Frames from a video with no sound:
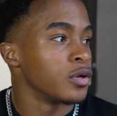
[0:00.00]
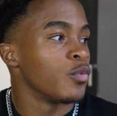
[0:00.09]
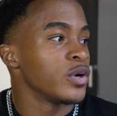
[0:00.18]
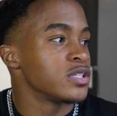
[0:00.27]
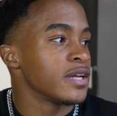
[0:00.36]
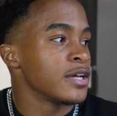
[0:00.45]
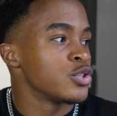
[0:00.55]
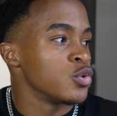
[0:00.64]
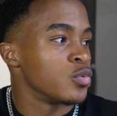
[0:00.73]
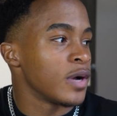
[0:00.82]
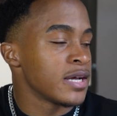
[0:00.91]
What did I
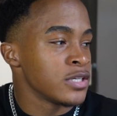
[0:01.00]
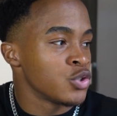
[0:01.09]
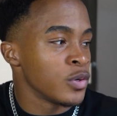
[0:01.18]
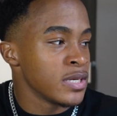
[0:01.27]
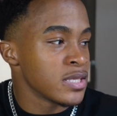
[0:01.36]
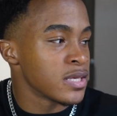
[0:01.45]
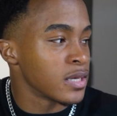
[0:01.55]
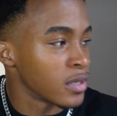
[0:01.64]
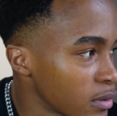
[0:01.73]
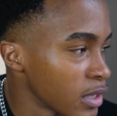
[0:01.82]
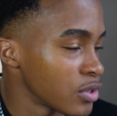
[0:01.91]
do? I didn't do anything.
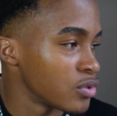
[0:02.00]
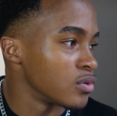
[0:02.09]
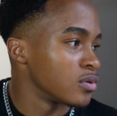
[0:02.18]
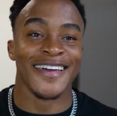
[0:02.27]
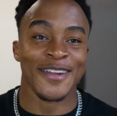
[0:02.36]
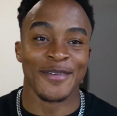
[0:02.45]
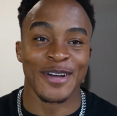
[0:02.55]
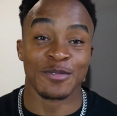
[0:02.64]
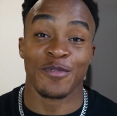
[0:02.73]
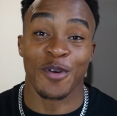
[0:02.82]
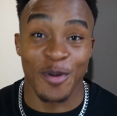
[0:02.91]
Thank you.
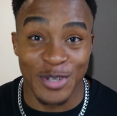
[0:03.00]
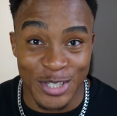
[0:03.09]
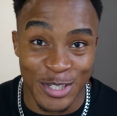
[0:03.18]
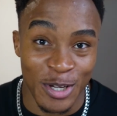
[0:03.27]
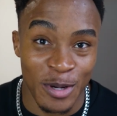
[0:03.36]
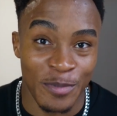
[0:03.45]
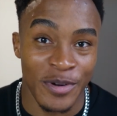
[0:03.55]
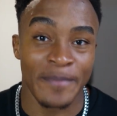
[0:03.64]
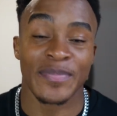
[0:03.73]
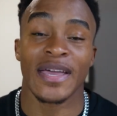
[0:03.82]
Anyways, before we were disturbed, right?